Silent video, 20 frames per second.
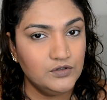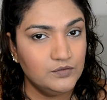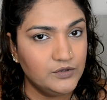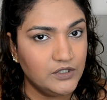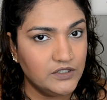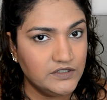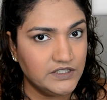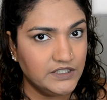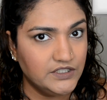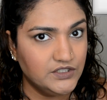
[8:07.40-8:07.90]
the
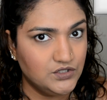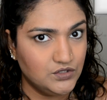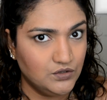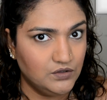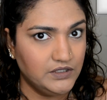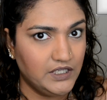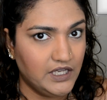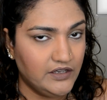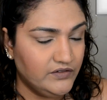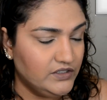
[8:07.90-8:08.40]
brows, I
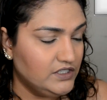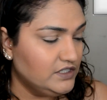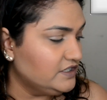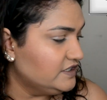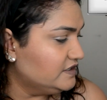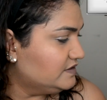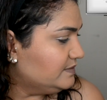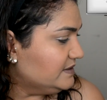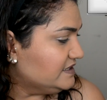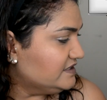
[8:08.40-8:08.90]
don't have
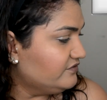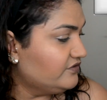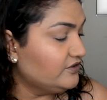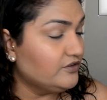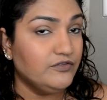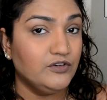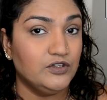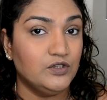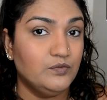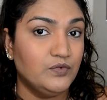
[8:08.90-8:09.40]
anything specific
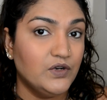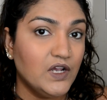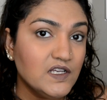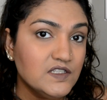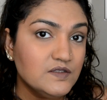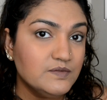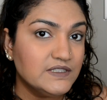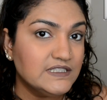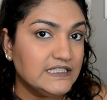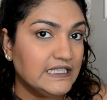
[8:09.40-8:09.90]
for the
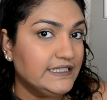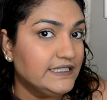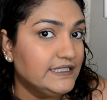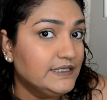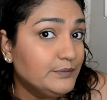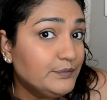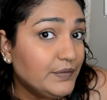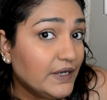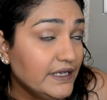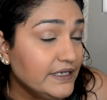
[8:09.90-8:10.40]
brows because I
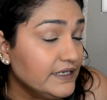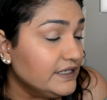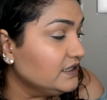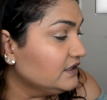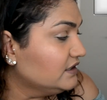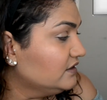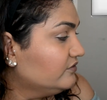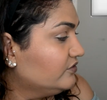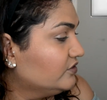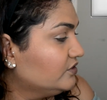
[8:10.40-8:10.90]
didn't buy
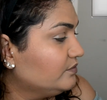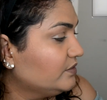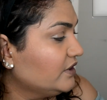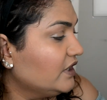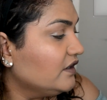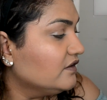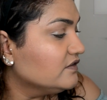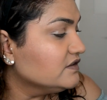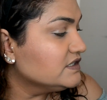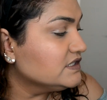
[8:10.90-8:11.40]
anything for the
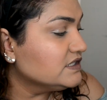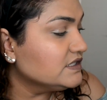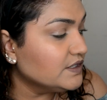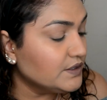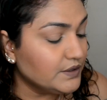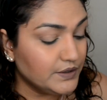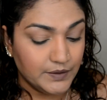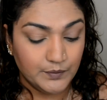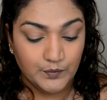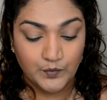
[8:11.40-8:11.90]
brows.
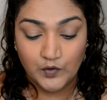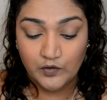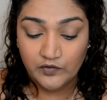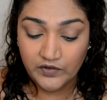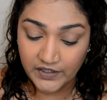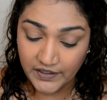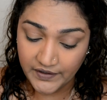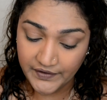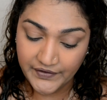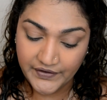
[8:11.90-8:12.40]
So
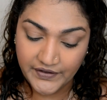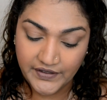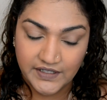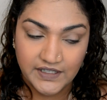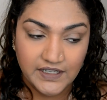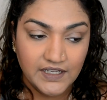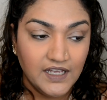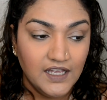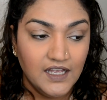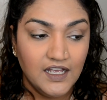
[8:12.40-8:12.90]
moving
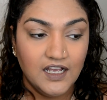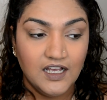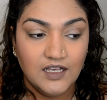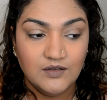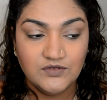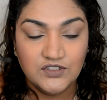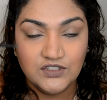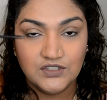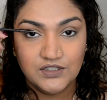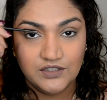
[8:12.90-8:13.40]
on,
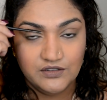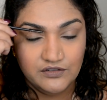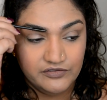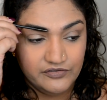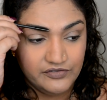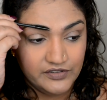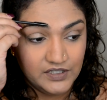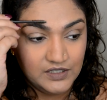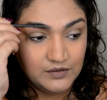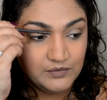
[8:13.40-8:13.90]
I'm just gonna
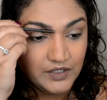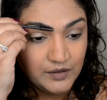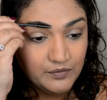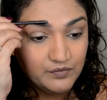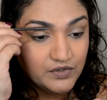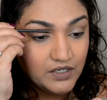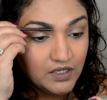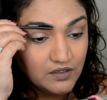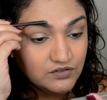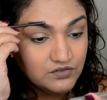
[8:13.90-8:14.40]
fill in my
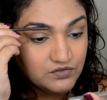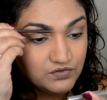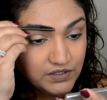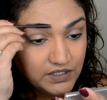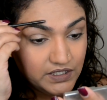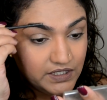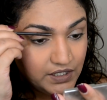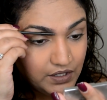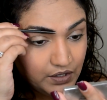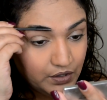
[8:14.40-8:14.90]
brows
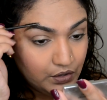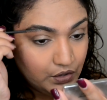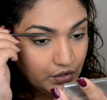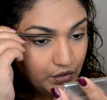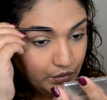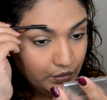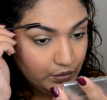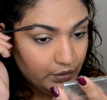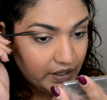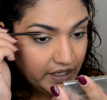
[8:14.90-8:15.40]
really
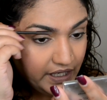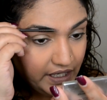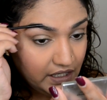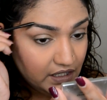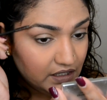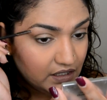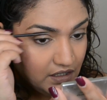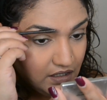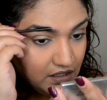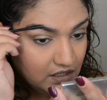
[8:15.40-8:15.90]

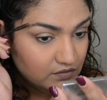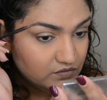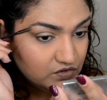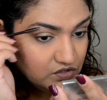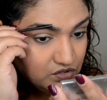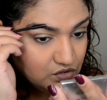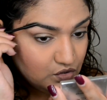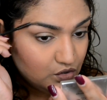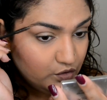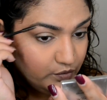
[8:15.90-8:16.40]
quick and I'm
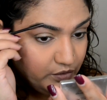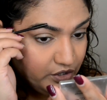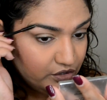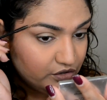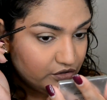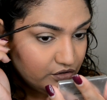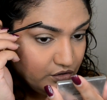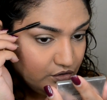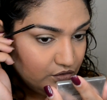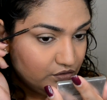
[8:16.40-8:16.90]
just combing
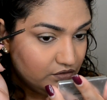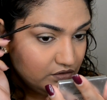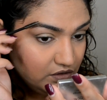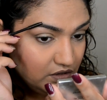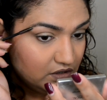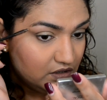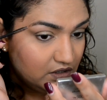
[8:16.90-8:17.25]
through.